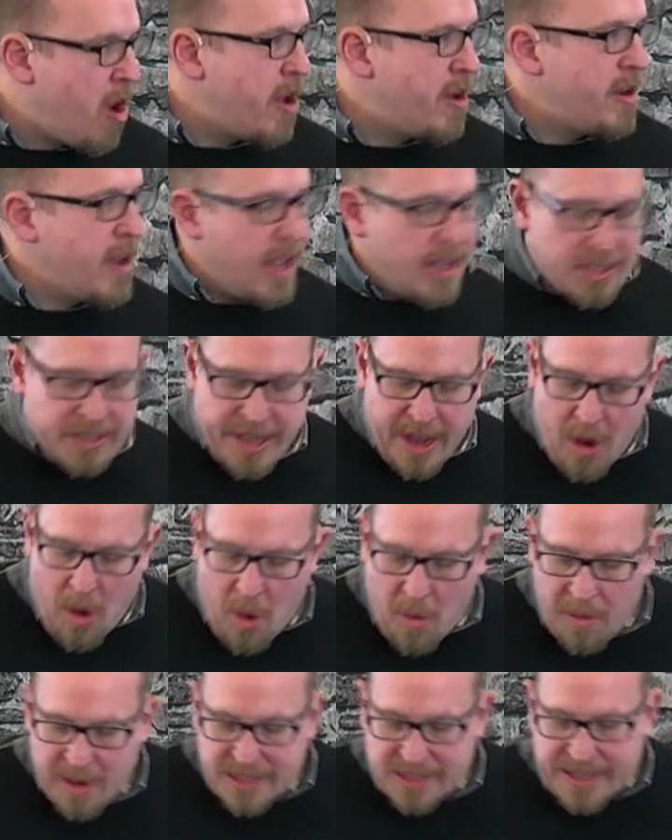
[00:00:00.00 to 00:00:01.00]
on as they
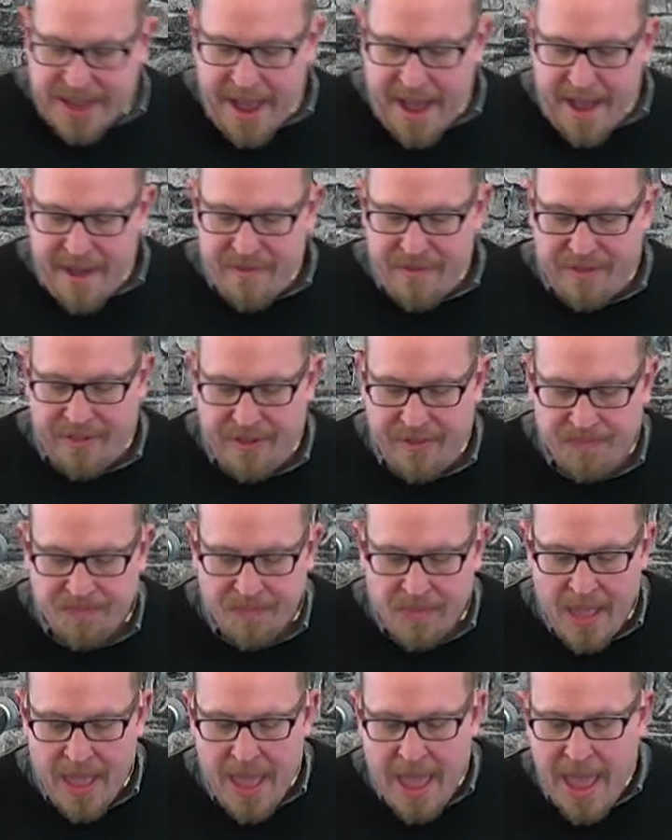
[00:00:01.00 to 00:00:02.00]
always have.
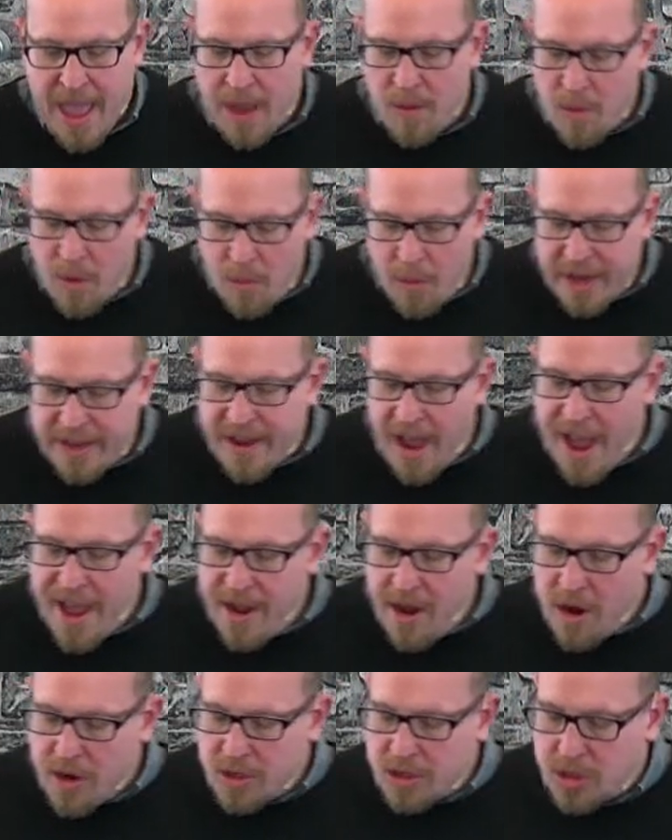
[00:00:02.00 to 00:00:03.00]
And when we
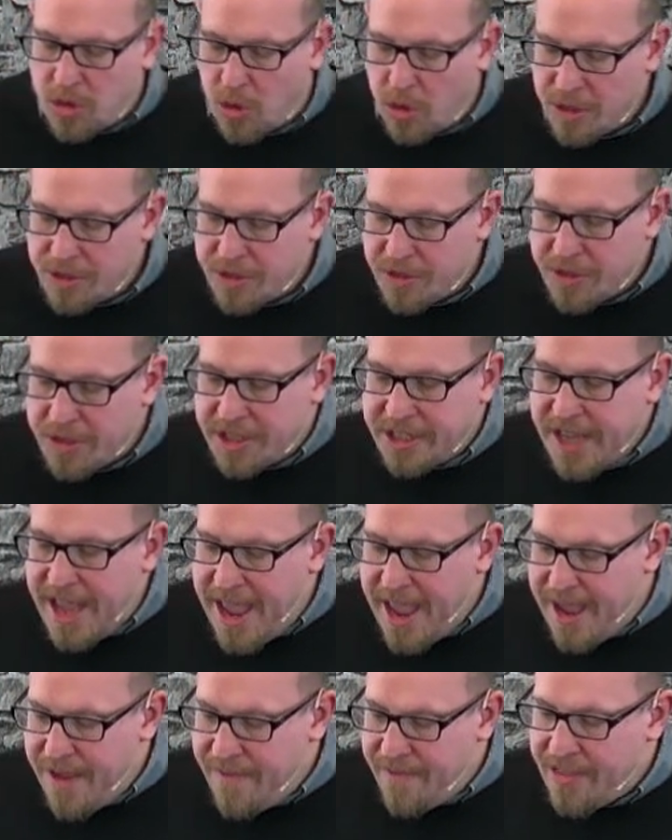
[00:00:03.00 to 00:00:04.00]
die, our souls are
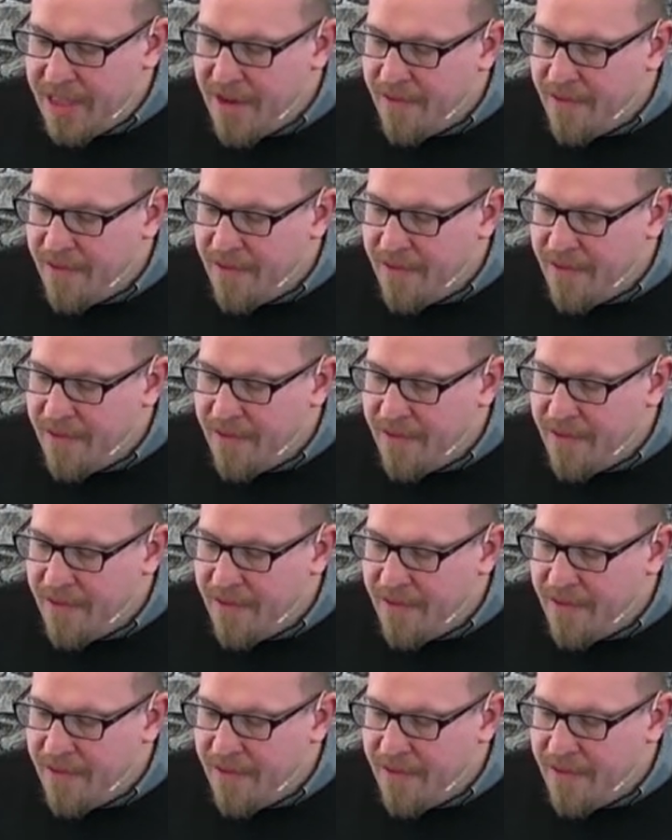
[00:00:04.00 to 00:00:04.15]
saved.